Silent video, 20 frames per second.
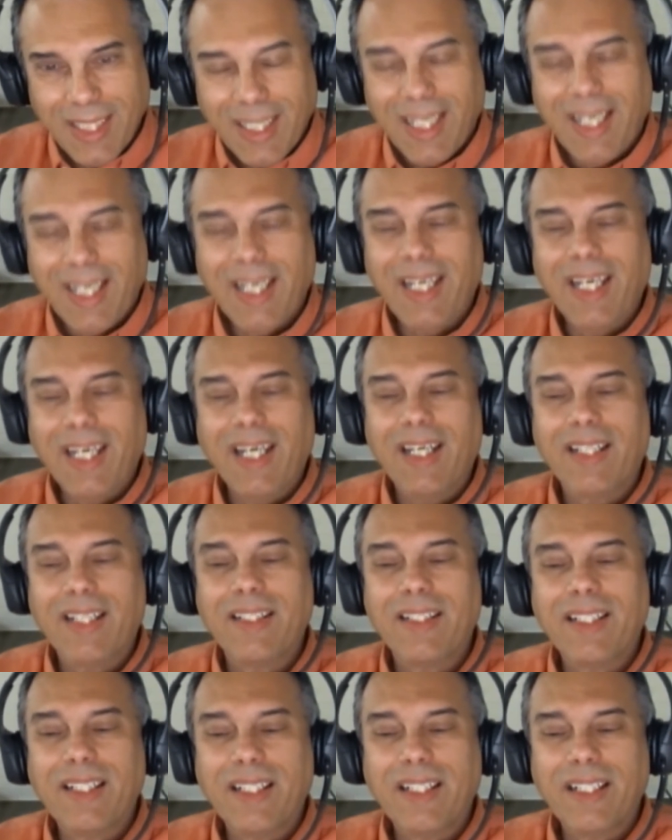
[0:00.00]

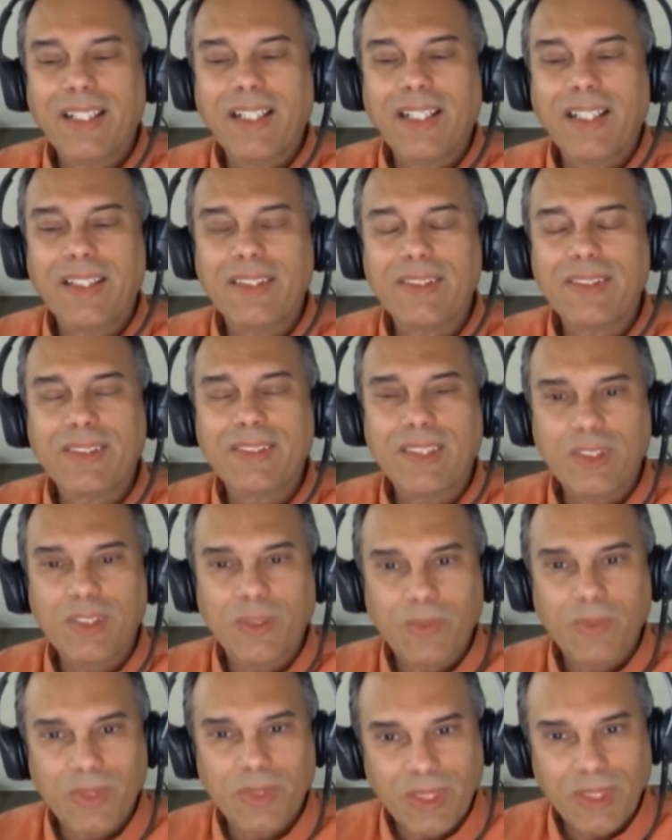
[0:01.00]
And as
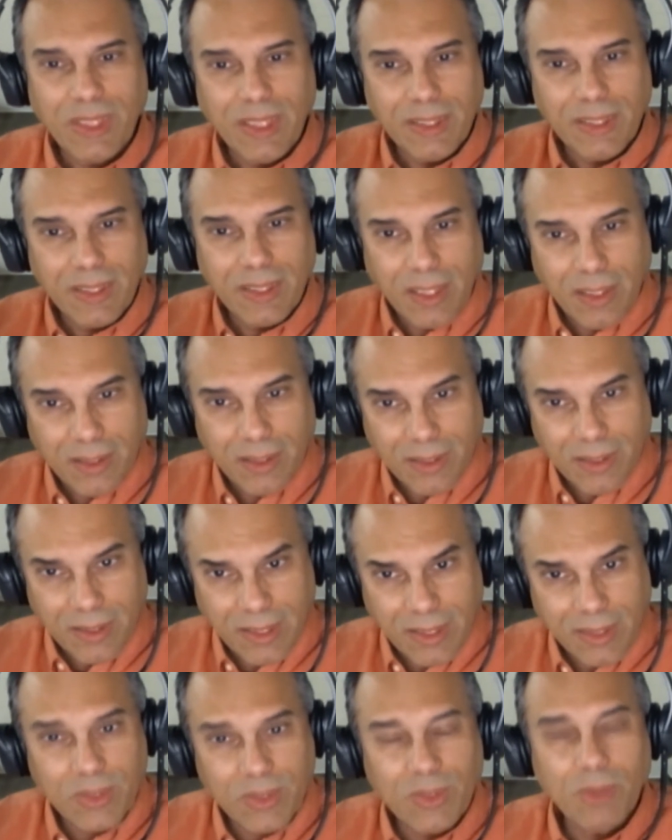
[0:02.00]
you will see in
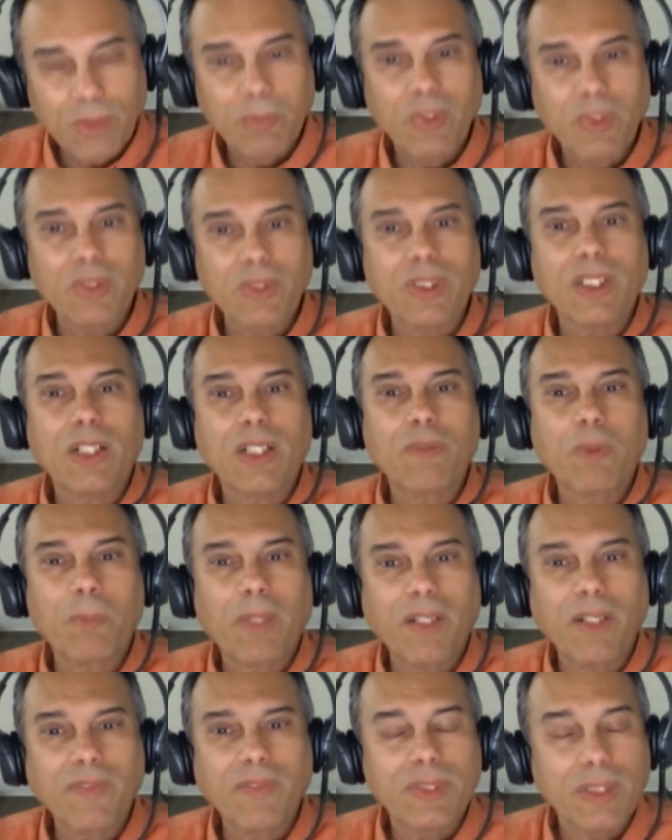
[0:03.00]
this new book that I will
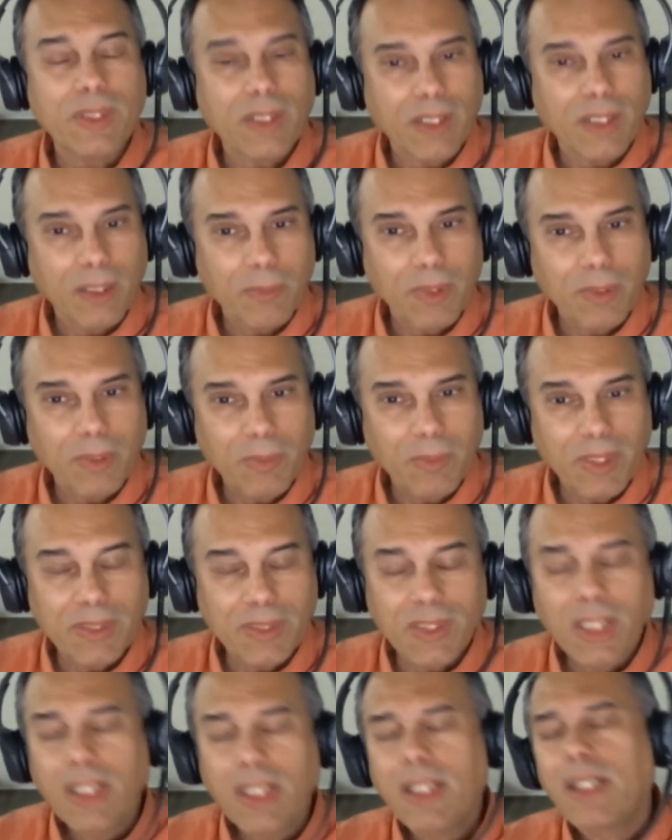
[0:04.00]
publish in a couple of
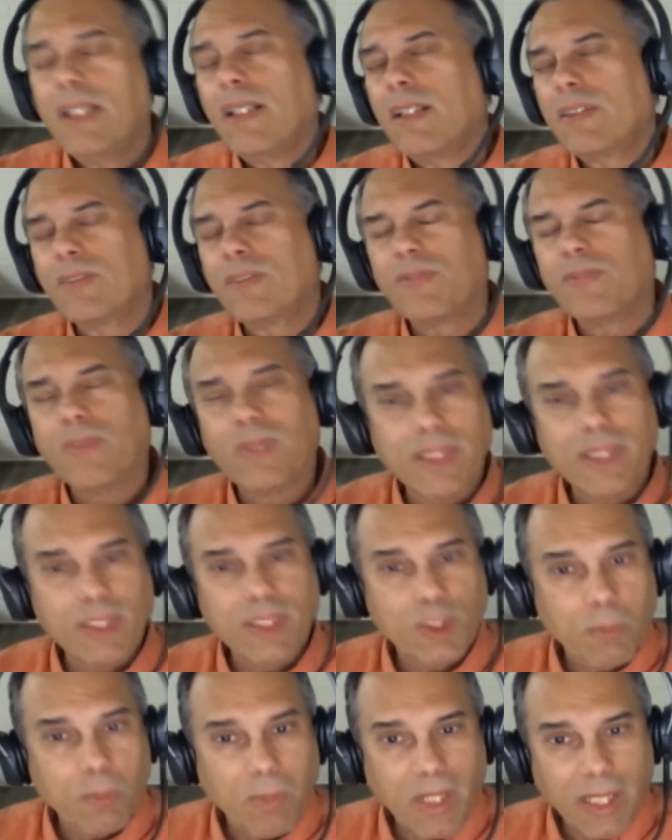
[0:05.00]
months, it fully
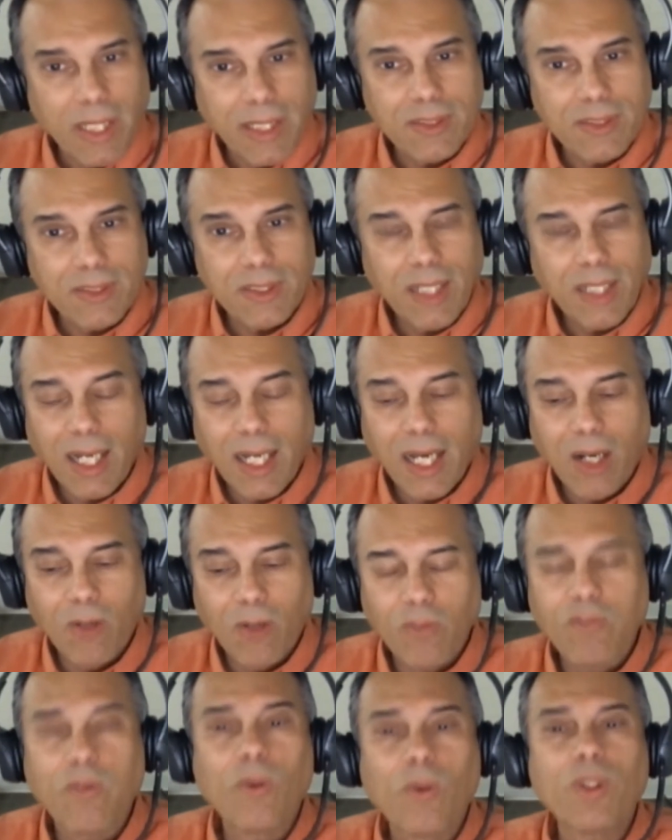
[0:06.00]
explains
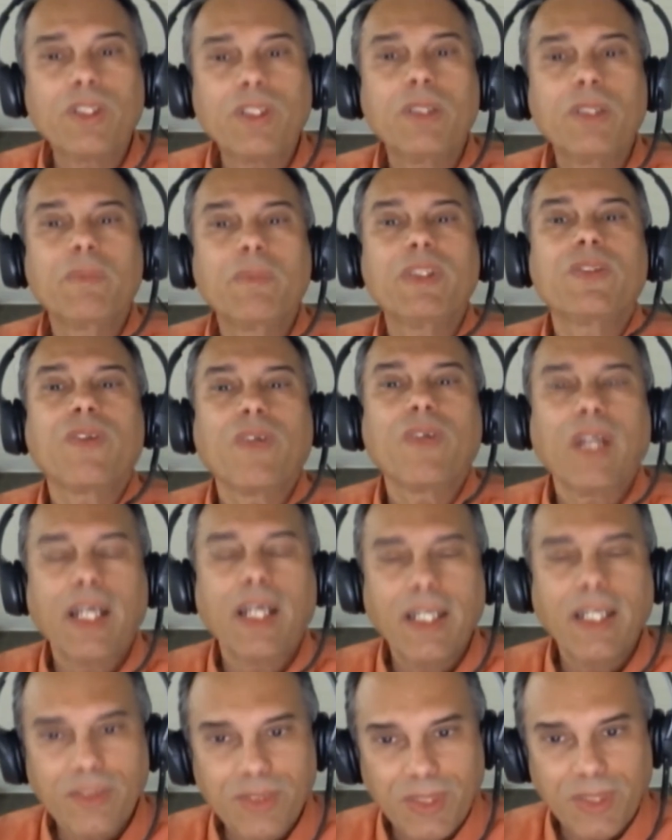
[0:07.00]
how fourth dimensional
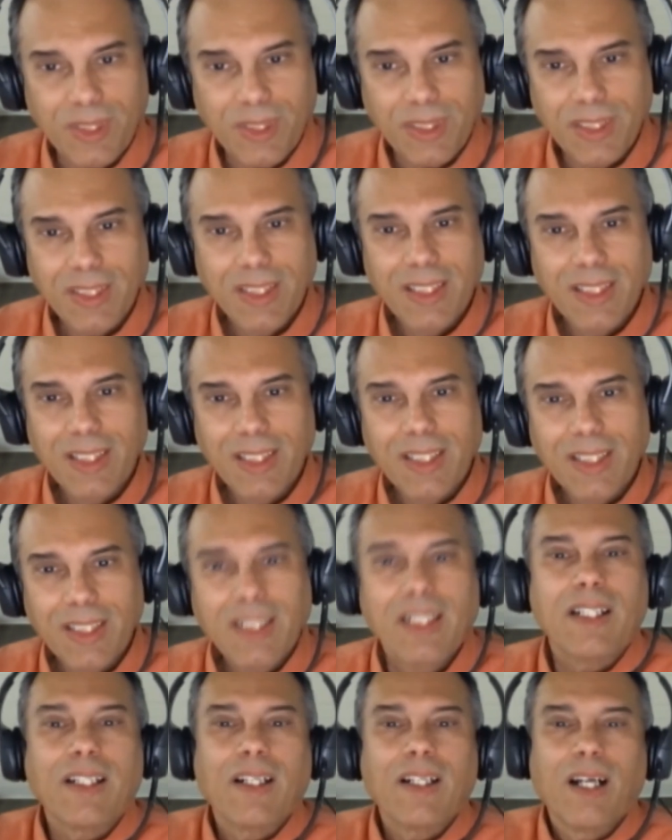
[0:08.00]
energy
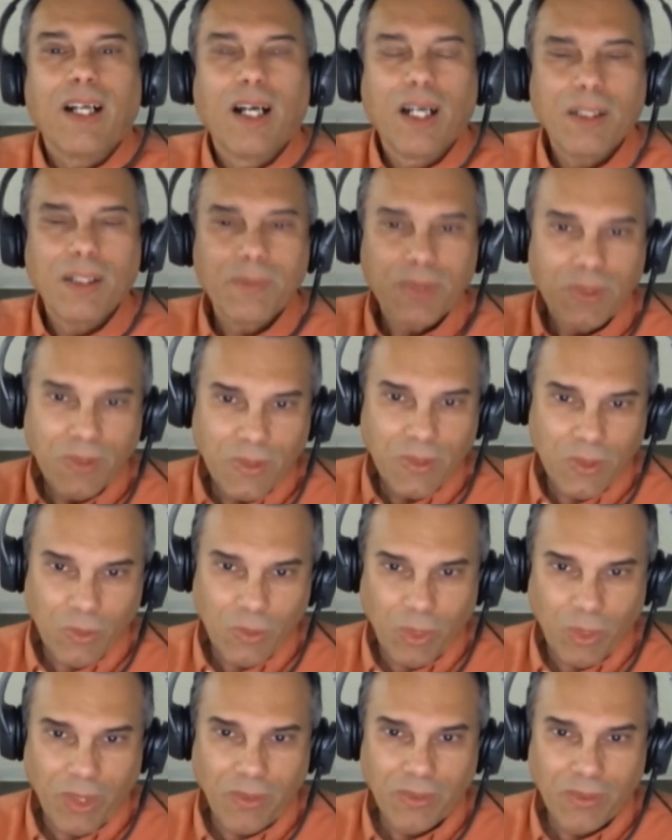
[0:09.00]
comes to
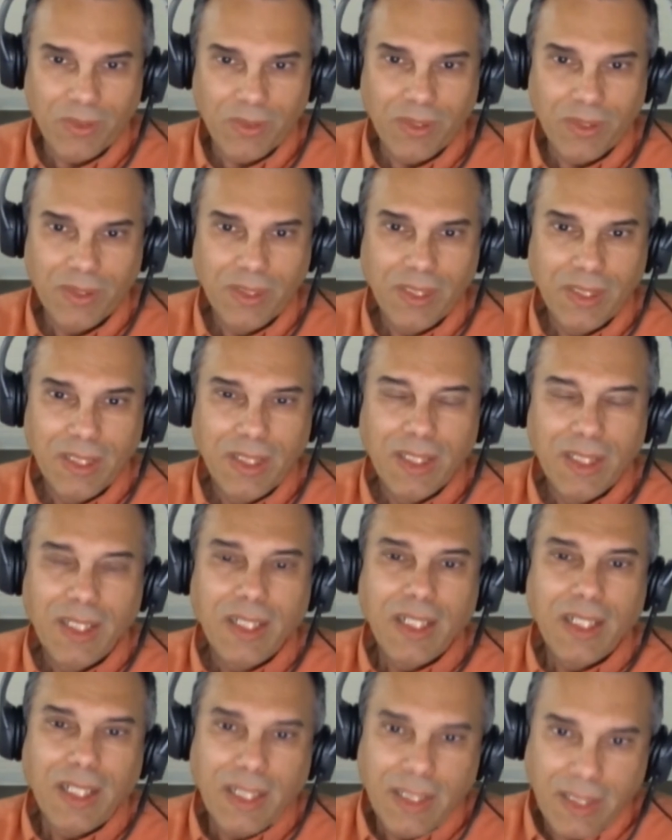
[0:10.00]
this world
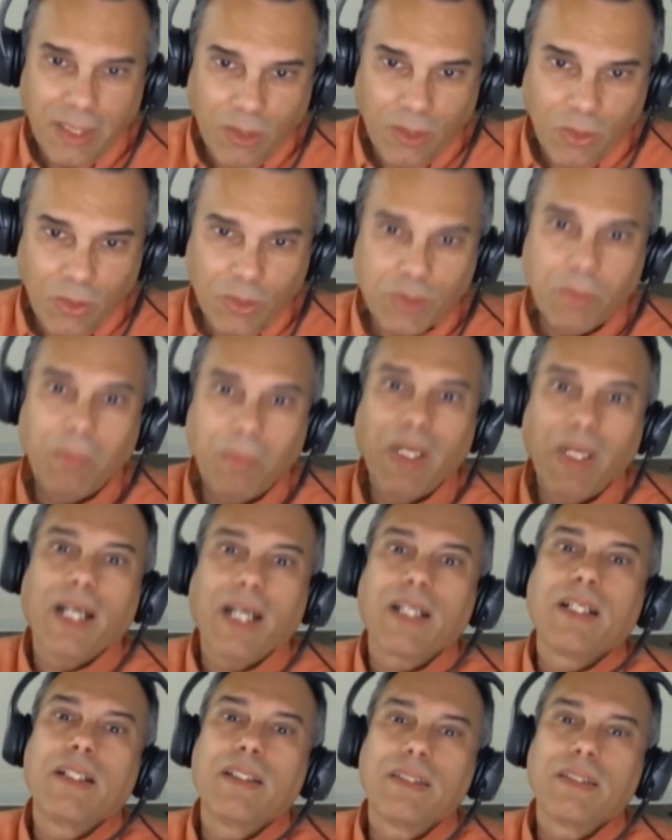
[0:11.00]
and it goes
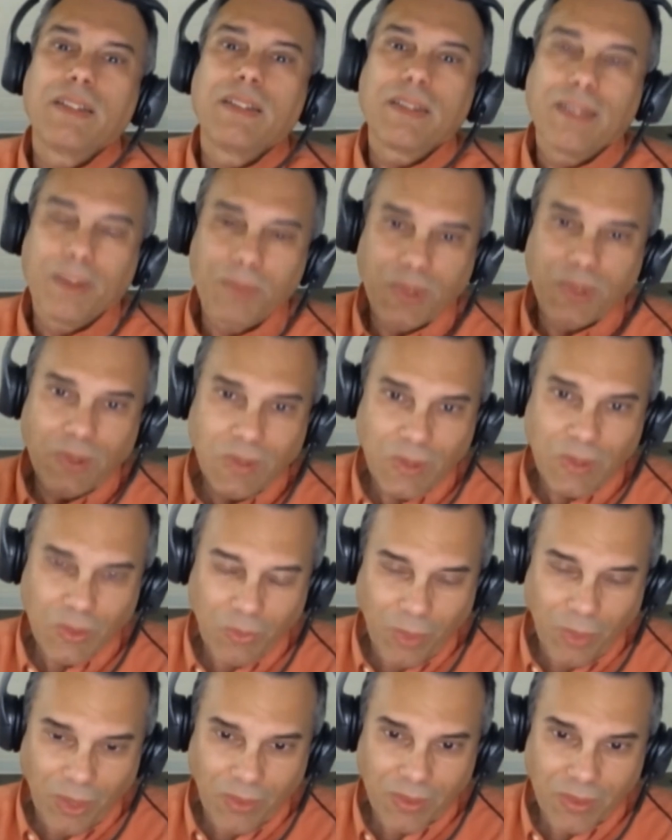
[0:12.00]
back, comes to
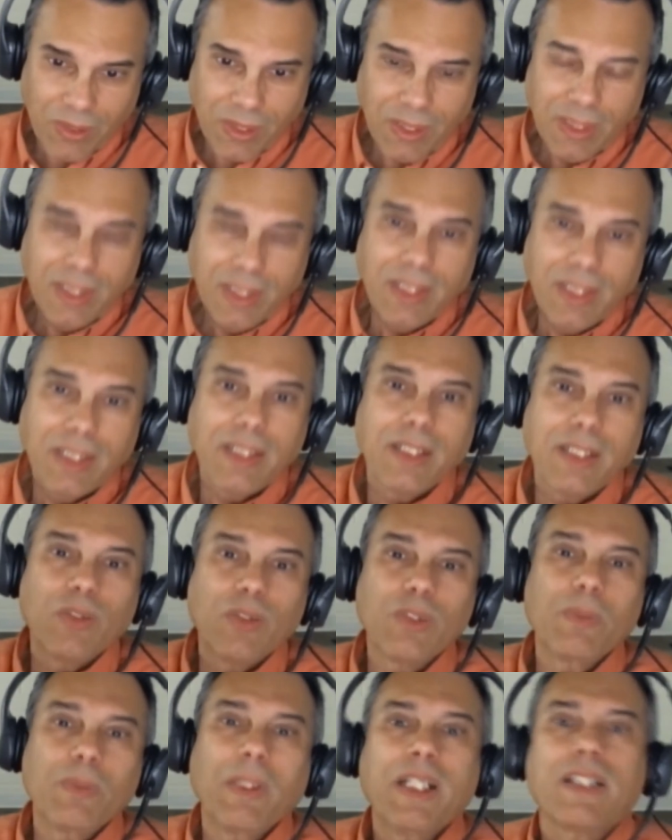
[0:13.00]
this world and it
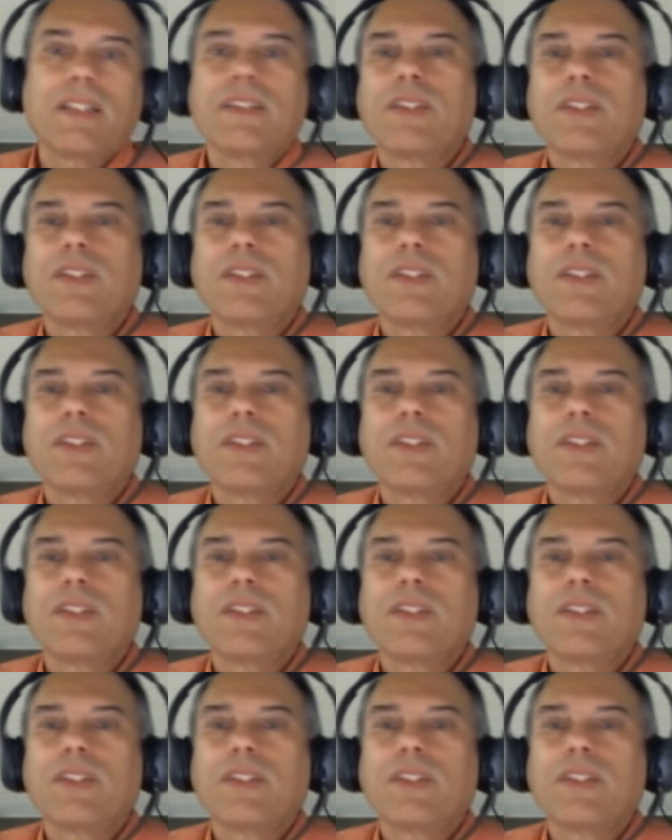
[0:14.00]
goes back.